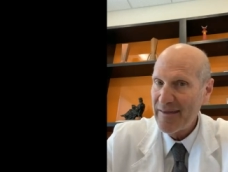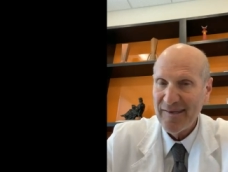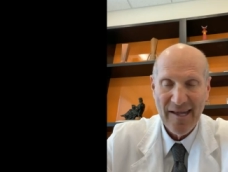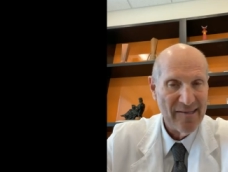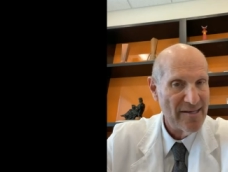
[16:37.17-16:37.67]
and
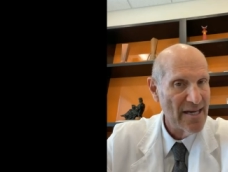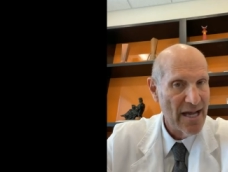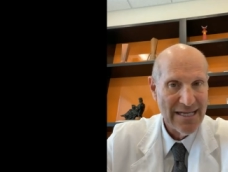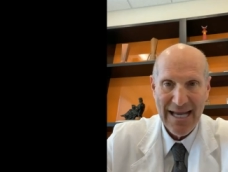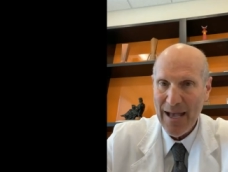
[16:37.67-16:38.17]
this has
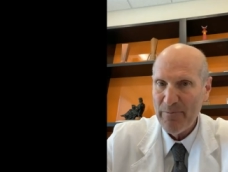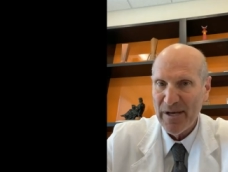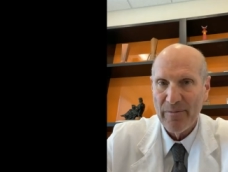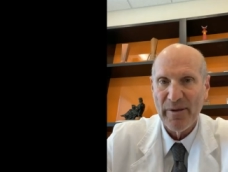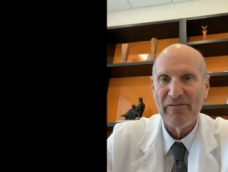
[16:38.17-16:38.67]
not
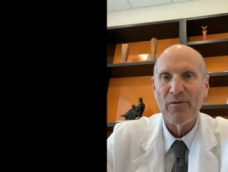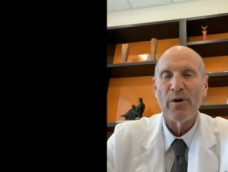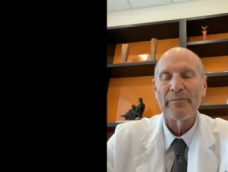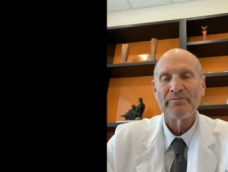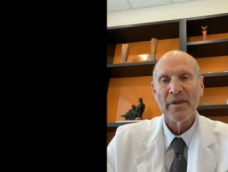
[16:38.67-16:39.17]
happened
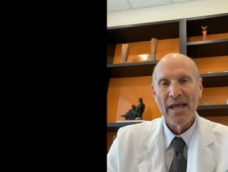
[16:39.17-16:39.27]
before.